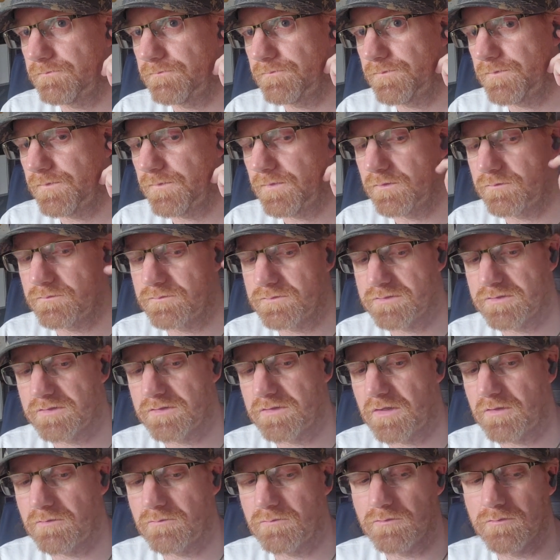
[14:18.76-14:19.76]
obviously
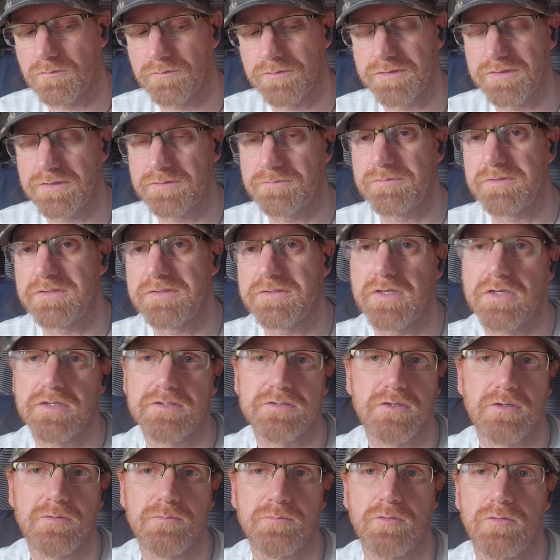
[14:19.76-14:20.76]
that will all need to be set
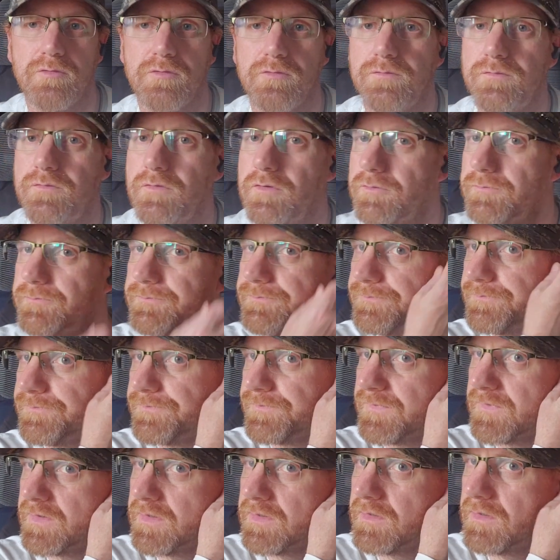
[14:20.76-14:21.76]
up on the phone.
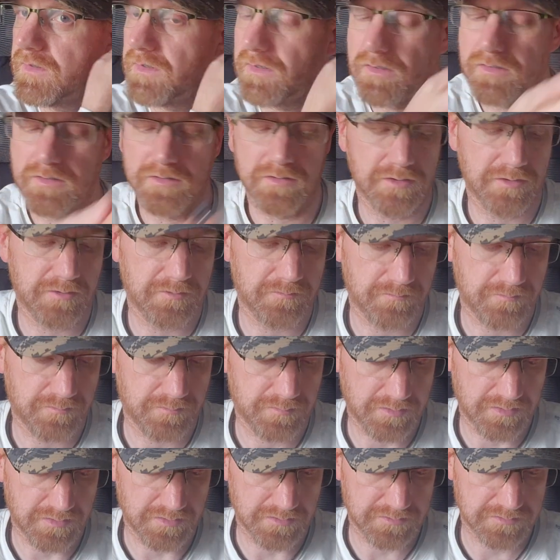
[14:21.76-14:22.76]

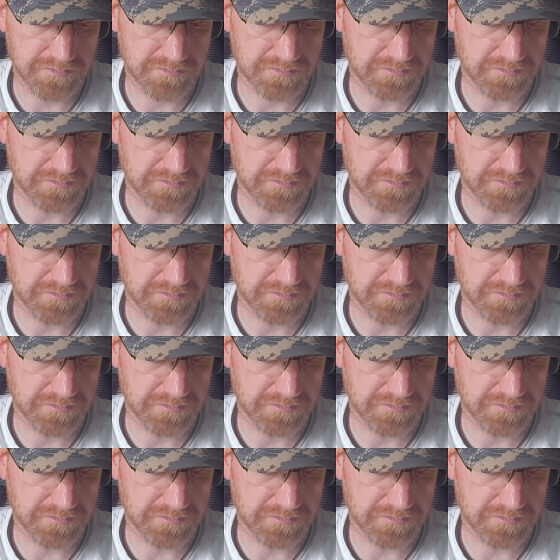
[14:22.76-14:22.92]
But